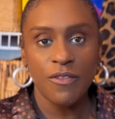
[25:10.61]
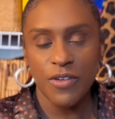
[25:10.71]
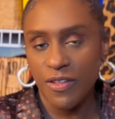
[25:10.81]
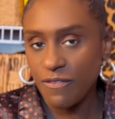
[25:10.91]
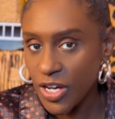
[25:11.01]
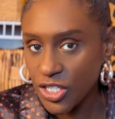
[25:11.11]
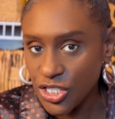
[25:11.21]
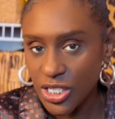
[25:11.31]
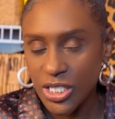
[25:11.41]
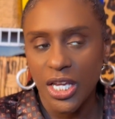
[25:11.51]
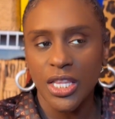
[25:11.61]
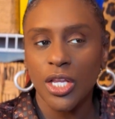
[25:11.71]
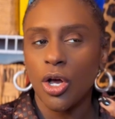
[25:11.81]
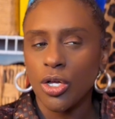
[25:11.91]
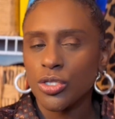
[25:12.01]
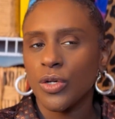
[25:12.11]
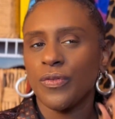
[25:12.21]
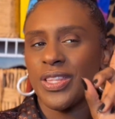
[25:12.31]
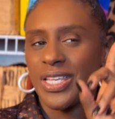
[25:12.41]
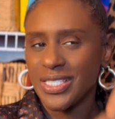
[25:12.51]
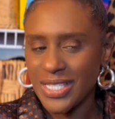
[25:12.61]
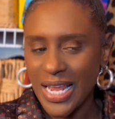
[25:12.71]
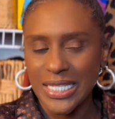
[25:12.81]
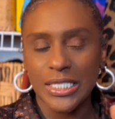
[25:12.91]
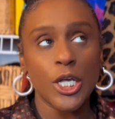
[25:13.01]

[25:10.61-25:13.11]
for the function, and then also for the aesthetic.